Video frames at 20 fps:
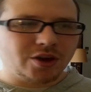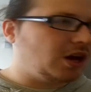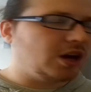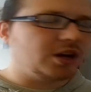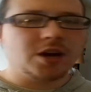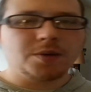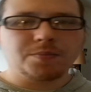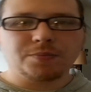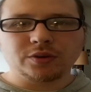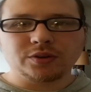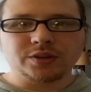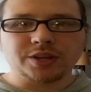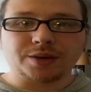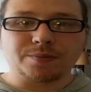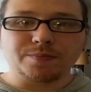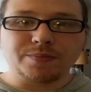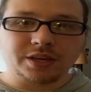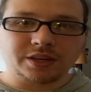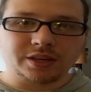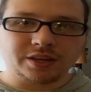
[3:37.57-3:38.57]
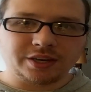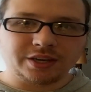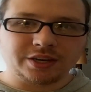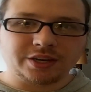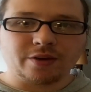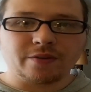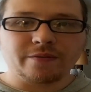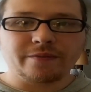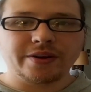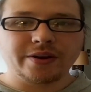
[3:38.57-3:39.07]
A couple like Mika Kitty
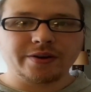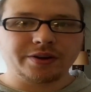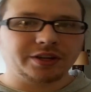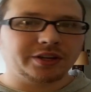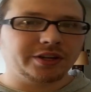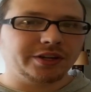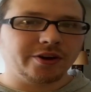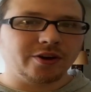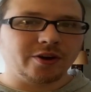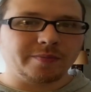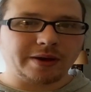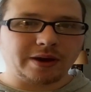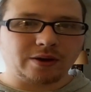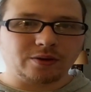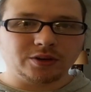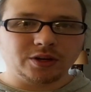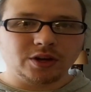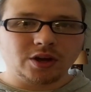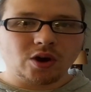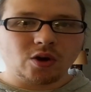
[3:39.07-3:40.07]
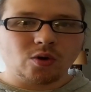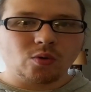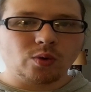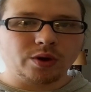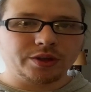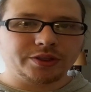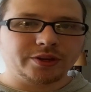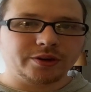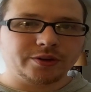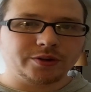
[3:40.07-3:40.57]
are very clear about
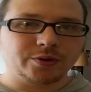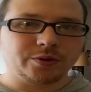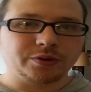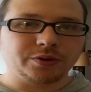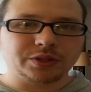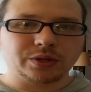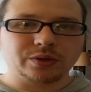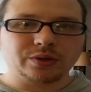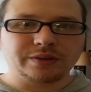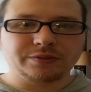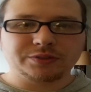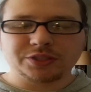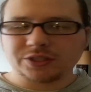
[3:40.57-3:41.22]
what they're doing with their life.